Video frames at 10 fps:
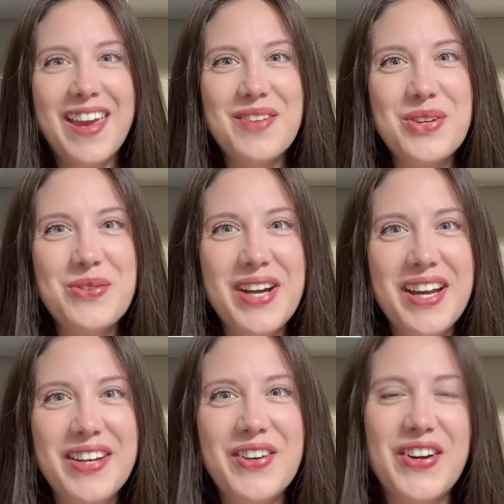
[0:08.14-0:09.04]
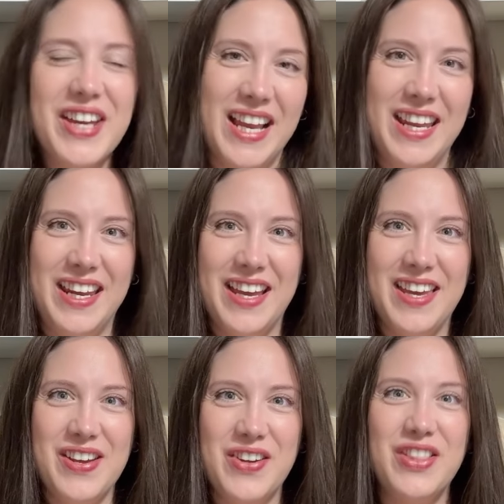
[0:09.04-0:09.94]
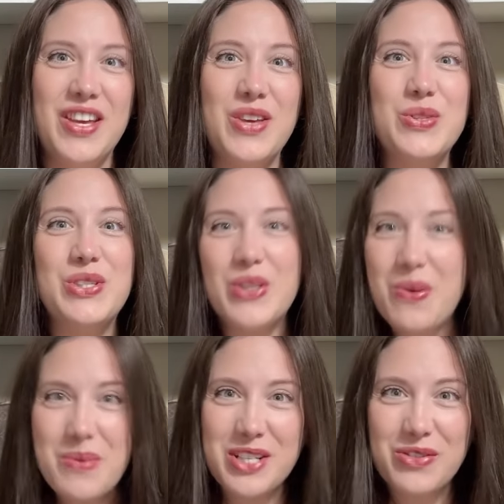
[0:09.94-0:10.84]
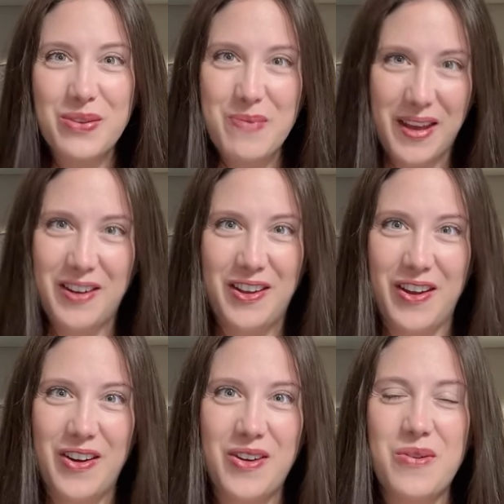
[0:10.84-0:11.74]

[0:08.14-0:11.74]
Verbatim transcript: everyone, Jorgelina here. Thank you so much for being here.